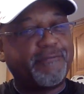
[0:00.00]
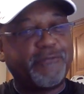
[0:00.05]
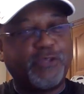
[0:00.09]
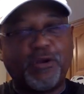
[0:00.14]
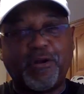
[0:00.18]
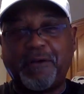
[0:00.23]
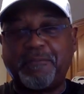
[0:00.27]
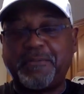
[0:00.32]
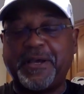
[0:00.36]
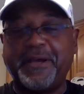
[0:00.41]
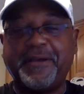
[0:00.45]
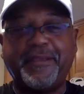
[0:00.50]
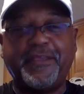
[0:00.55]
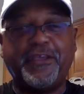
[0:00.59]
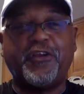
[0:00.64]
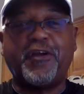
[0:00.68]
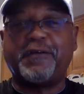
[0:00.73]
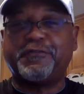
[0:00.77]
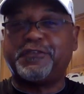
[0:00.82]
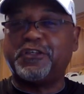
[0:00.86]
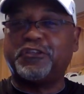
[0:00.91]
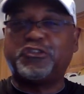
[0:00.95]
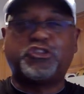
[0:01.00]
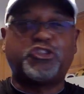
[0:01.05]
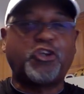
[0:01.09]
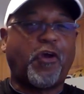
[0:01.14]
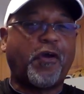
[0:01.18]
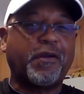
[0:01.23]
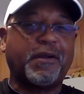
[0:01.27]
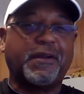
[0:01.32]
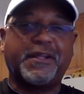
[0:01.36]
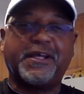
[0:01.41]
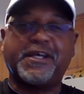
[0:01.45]
The
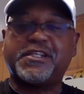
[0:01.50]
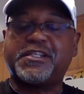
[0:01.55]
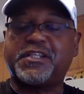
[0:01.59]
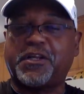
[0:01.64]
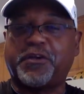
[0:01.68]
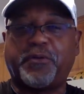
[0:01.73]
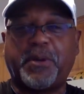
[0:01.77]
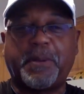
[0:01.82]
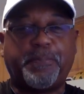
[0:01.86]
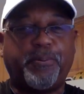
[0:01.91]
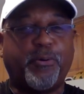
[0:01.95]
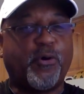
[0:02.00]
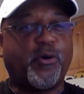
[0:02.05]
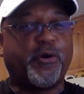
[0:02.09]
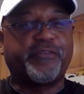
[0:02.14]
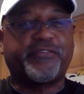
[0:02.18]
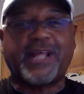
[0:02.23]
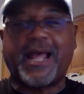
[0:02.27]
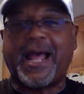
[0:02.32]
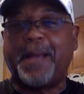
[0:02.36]
journalists and the reporters,